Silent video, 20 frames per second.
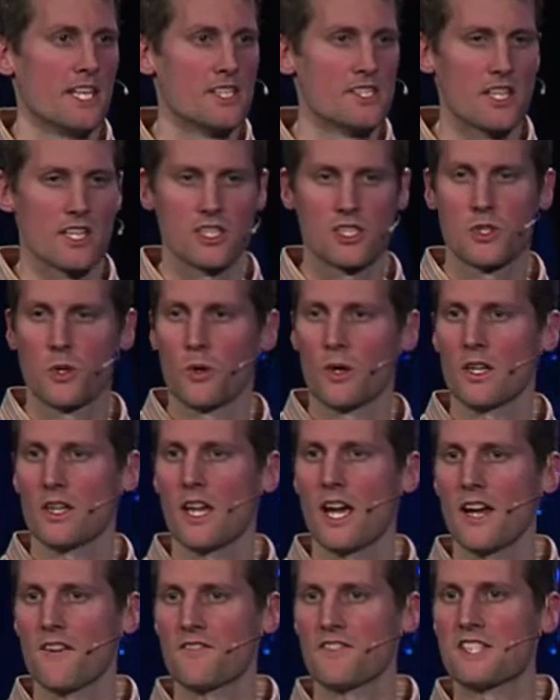does your
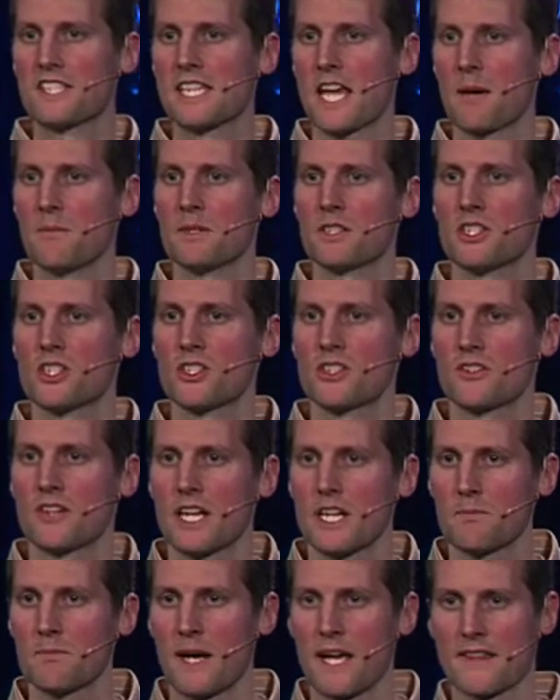life
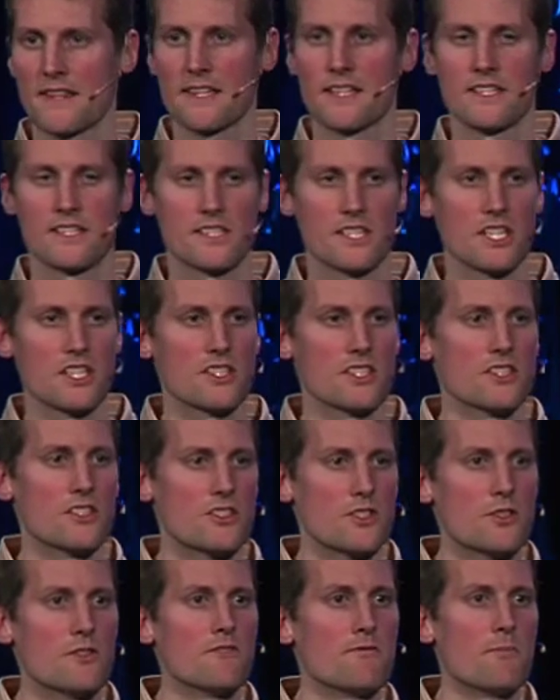demonstrate by the
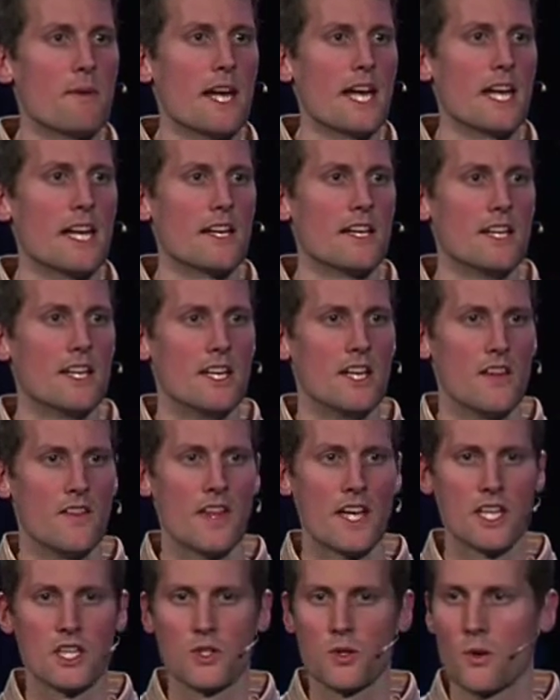decisions you've made
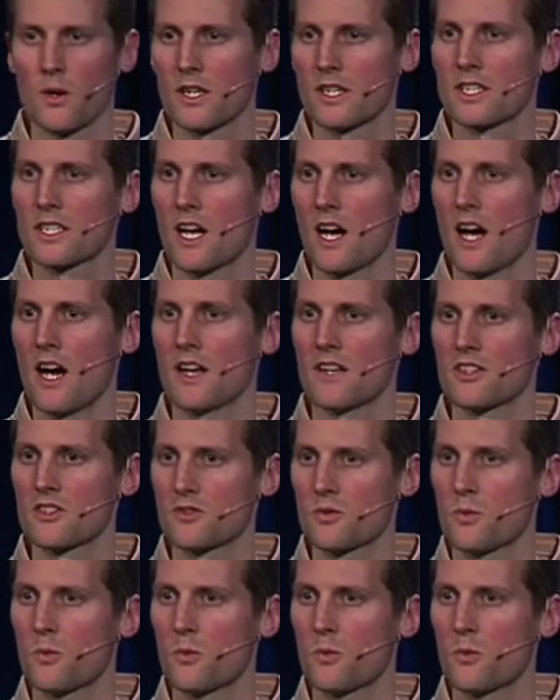that your God is